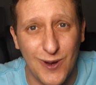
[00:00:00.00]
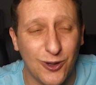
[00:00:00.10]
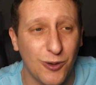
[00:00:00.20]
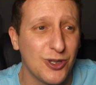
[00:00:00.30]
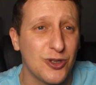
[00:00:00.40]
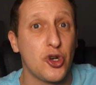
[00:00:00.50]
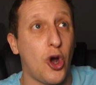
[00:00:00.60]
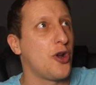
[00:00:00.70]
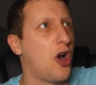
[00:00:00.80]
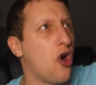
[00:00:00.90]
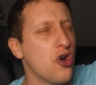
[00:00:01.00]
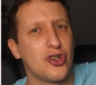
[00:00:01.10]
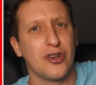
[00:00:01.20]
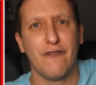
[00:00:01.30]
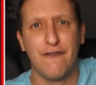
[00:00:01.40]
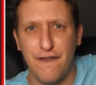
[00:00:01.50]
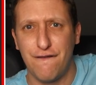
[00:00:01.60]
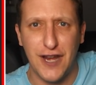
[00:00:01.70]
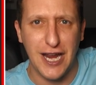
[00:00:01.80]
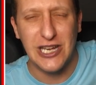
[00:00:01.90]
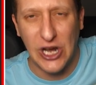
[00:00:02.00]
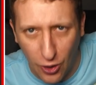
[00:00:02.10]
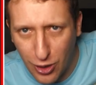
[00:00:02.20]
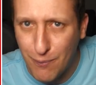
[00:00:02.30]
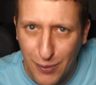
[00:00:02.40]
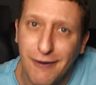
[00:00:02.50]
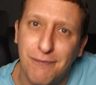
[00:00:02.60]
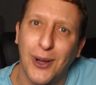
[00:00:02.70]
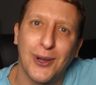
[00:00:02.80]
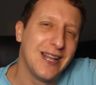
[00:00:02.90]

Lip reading: Come and join 115 other people